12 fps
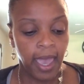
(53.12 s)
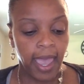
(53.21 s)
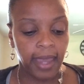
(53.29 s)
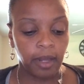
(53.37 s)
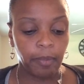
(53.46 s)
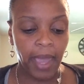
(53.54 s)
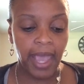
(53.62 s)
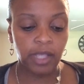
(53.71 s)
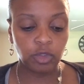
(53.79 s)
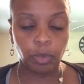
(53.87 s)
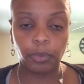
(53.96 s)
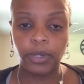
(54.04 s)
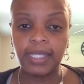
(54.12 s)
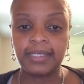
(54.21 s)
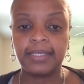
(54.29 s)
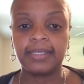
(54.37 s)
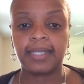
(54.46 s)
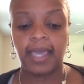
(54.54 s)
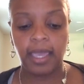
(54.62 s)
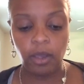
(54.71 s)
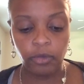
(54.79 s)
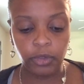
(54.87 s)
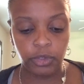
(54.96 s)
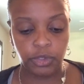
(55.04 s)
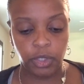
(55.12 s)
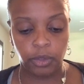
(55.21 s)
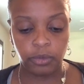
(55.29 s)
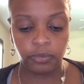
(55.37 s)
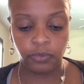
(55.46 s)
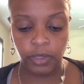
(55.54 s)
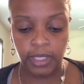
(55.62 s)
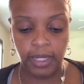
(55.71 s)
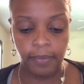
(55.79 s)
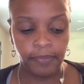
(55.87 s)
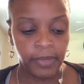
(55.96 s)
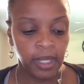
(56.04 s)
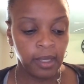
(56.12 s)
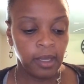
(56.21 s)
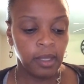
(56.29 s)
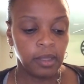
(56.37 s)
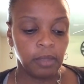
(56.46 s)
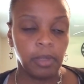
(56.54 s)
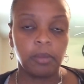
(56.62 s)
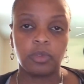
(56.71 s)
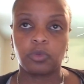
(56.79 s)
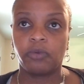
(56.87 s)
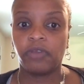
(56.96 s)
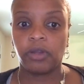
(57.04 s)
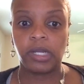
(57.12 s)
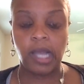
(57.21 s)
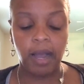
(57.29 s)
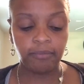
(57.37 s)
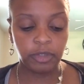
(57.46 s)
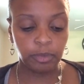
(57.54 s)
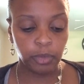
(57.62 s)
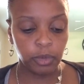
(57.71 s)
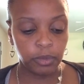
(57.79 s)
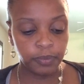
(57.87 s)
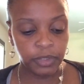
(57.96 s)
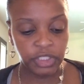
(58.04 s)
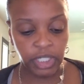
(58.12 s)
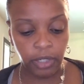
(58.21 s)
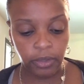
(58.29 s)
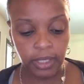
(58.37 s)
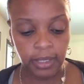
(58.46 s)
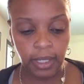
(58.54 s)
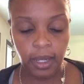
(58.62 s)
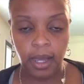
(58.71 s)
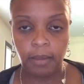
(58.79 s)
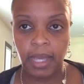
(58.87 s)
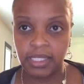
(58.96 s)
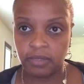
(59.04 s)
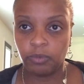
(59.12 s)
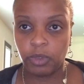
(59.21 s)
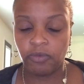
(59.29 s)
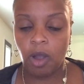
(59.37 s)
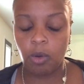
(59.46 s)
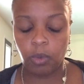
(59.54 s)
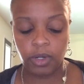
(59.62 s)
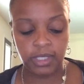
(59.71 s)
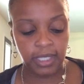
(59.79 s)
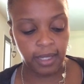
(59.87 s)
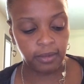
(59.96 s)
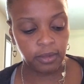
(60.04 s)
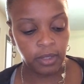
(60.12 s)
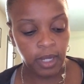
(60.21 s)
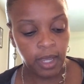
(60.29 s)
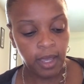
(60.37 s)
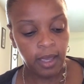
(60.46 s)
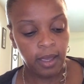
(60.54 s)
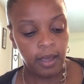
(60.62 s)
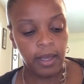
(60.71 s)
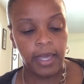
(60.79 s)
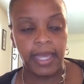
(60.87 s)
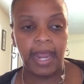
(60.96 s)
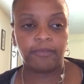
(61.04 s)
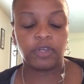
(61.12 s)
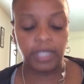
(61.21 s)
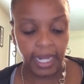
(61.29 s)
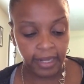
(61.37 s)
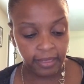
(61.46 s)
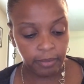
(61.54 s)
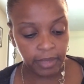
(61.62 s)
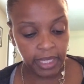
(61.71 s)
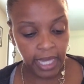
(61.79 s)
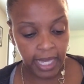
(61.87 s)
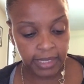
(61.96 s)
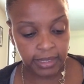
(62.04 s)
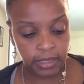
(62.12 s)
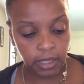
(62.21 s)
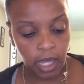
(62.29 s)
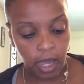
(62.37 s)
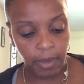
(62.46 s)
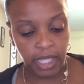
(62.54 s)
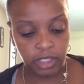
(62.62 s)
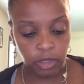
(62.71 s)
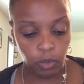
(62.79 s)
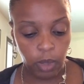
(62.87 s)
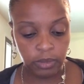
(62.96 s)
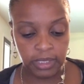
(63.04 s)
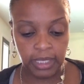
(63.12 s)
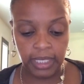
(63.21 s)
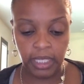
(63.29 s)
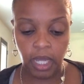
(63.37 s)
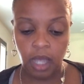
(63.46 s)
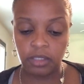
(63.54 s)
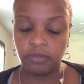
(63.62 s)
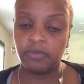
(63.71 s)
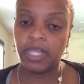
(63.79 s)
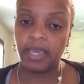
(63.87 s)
and a past or present health concern for them. The members were very comfortable sharing as if we've all worked together. And after letting them guess as to what was the leading cause of